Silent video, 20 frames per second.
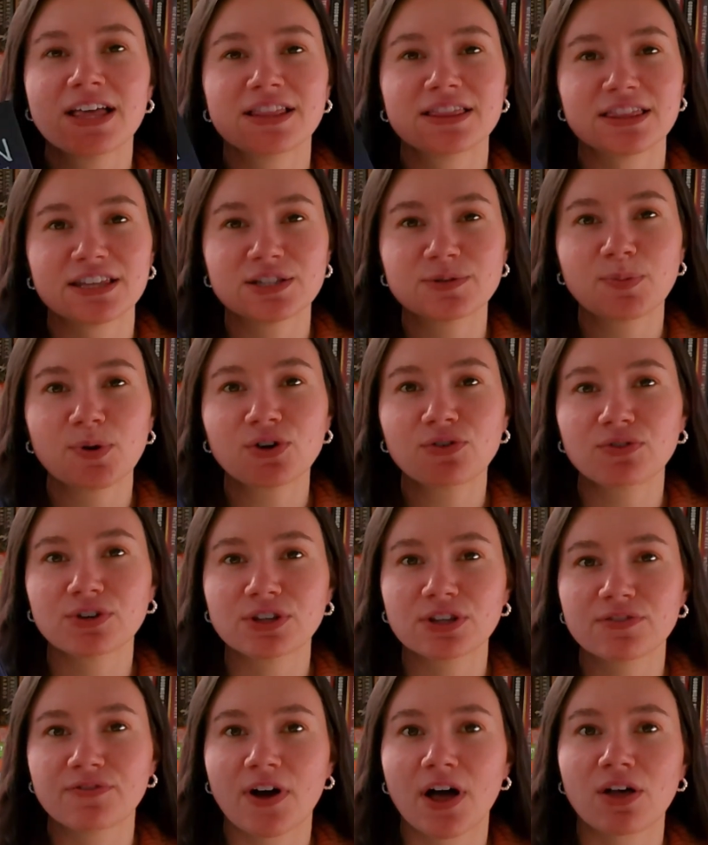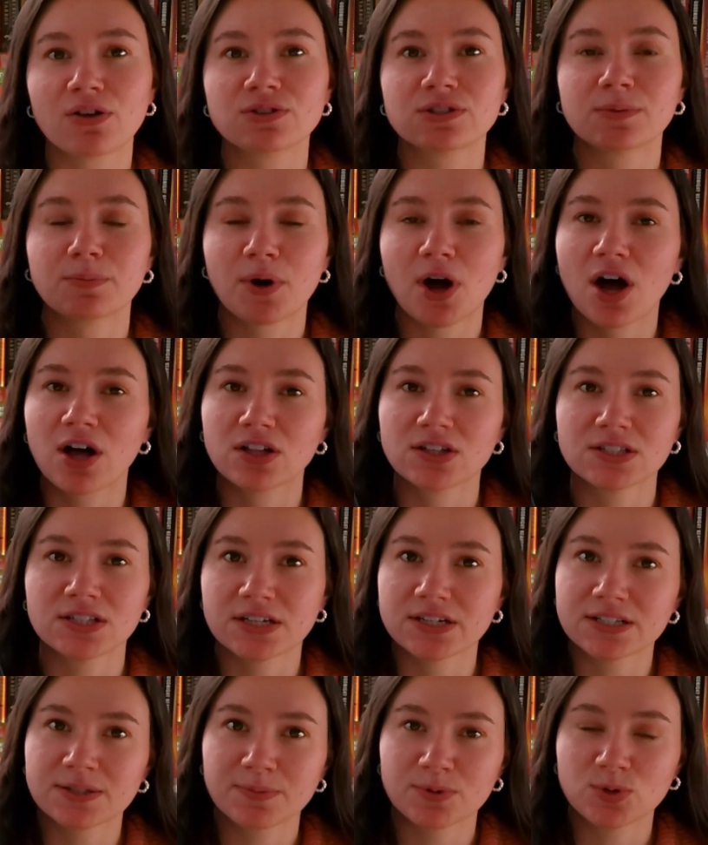This book really follows the
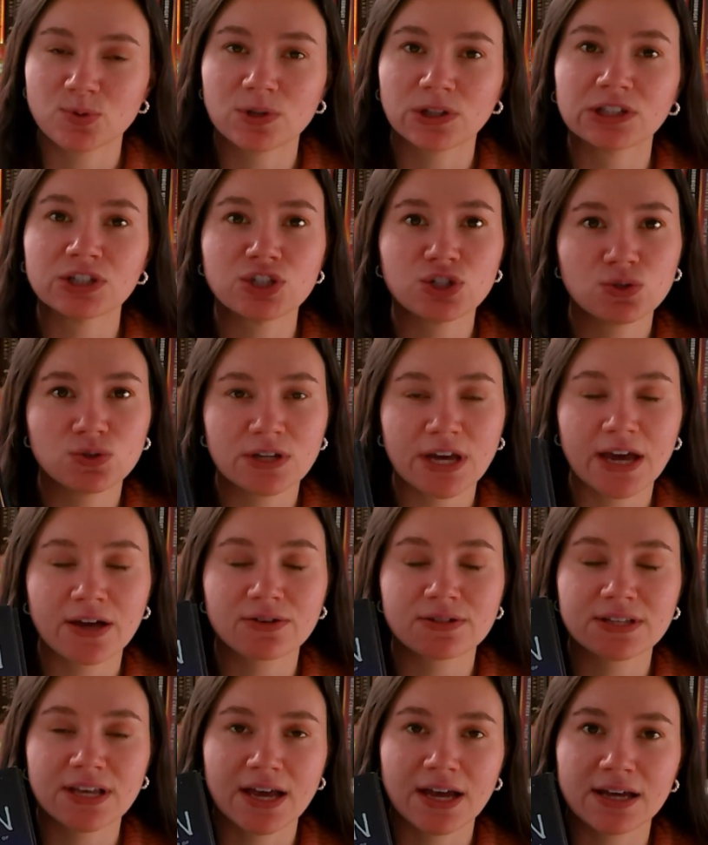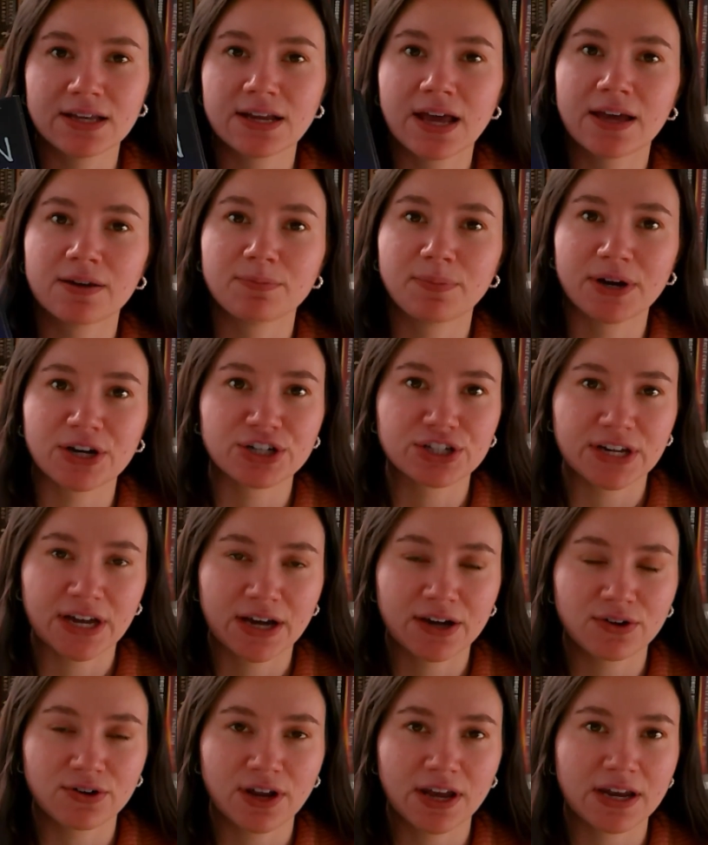politics between the two towns, Head and
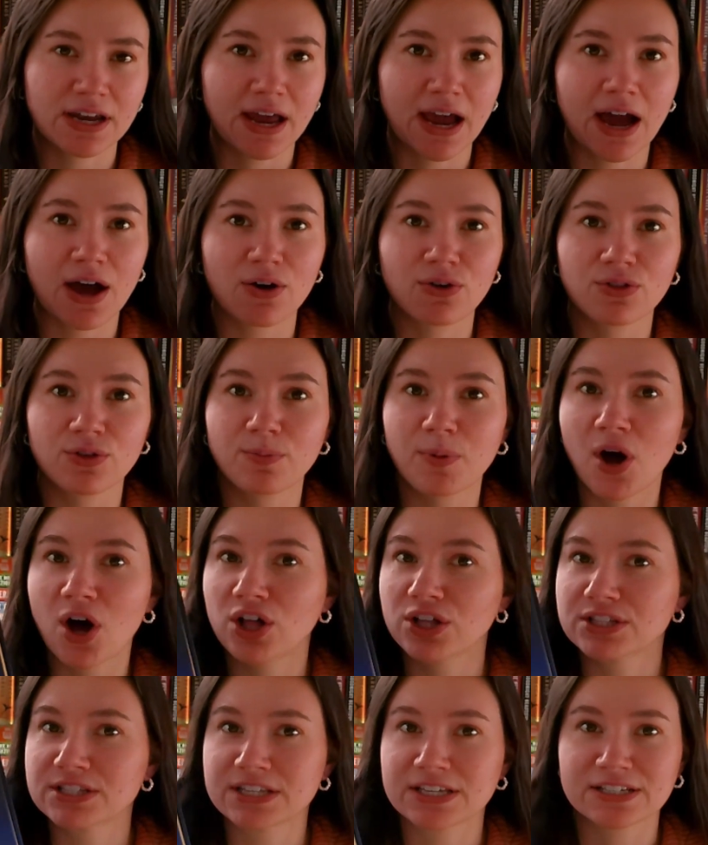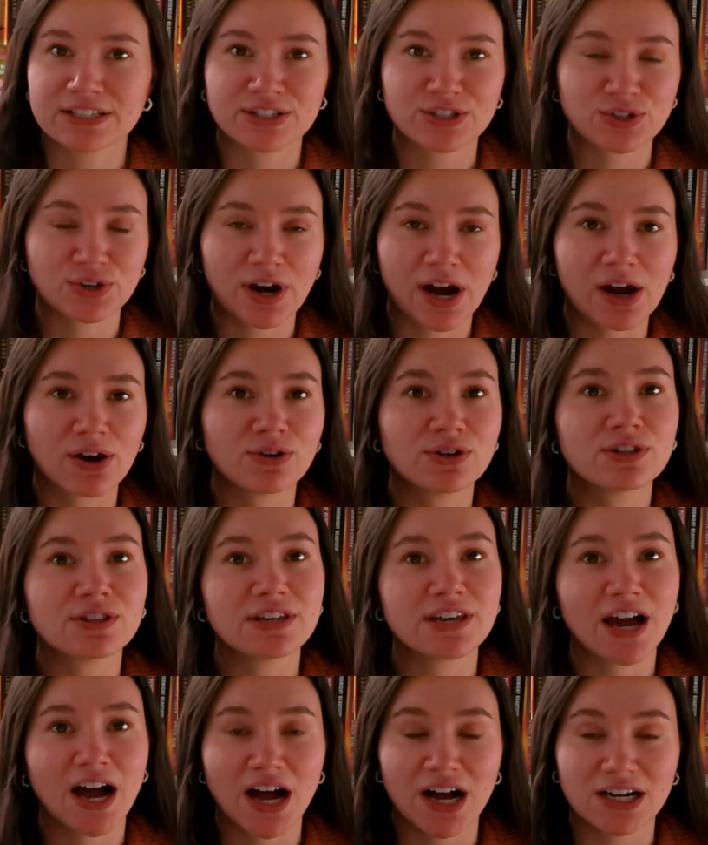Beartown, and how the politics surround
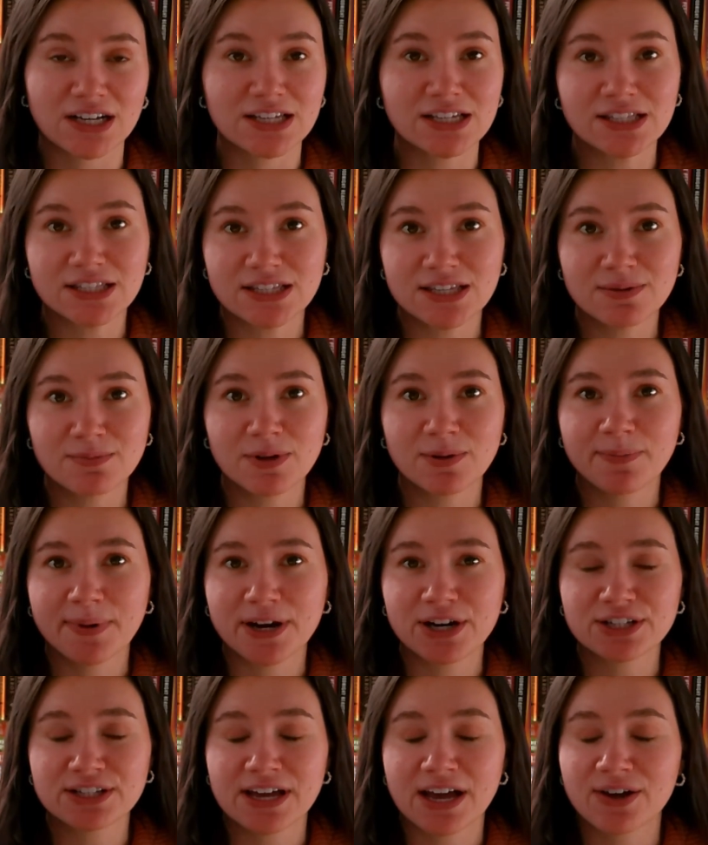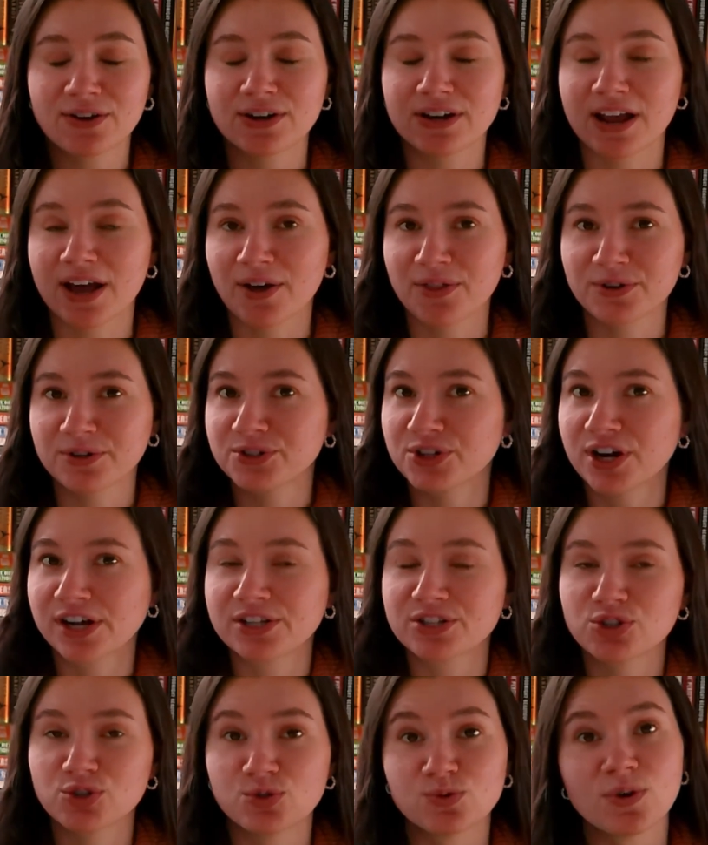the hockey team in Beartown and how they're
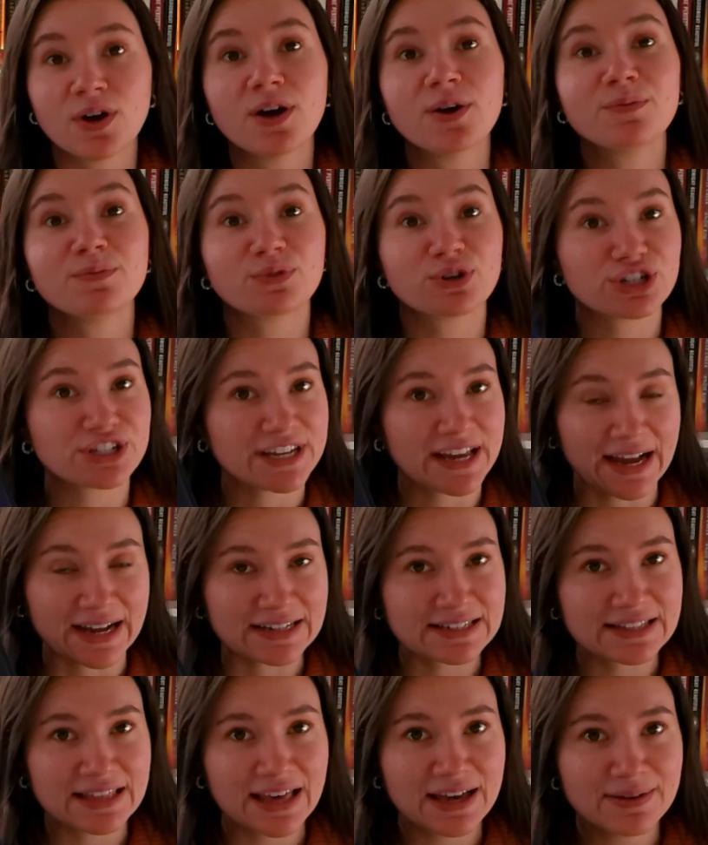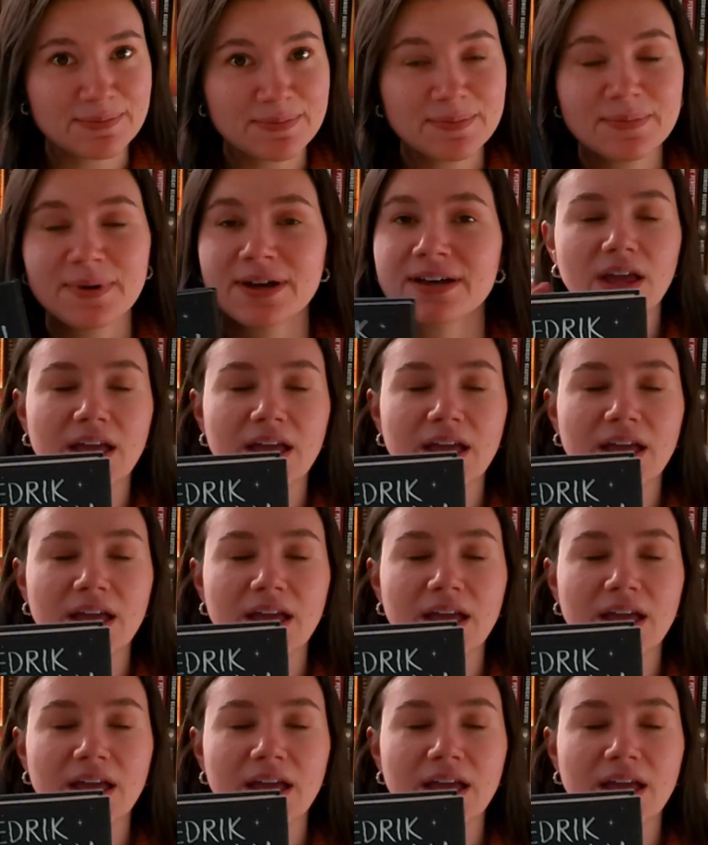trying to protect them.